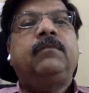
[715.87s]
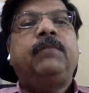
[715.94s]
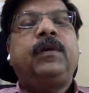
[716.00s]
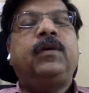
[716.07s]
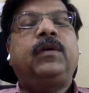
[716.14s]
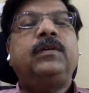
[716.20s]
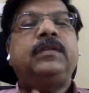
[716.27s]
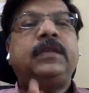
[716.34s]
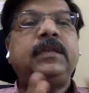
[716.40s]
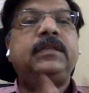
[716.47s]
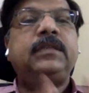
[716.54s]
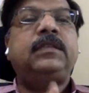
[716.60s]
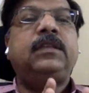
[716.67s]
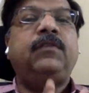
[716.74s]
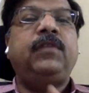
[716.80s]
because
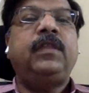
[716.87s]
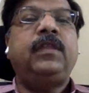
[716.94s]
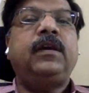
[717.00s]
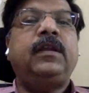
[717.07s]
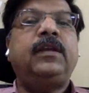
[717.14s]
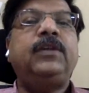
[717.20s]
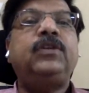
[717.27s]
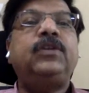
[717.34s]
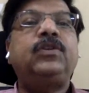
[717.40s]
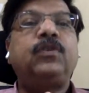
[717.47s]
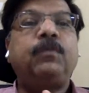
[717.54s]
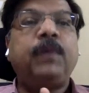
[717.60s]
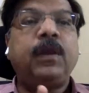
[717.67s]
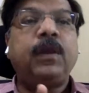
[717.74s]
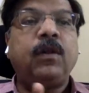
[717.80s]
he's the winner, he
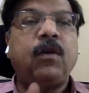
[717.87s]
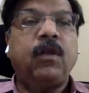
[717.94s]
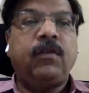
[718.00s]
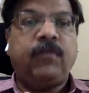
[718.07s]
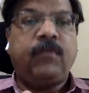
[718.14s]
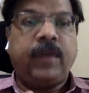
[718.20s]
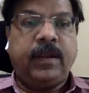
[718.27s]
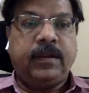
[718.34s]
should be glorified.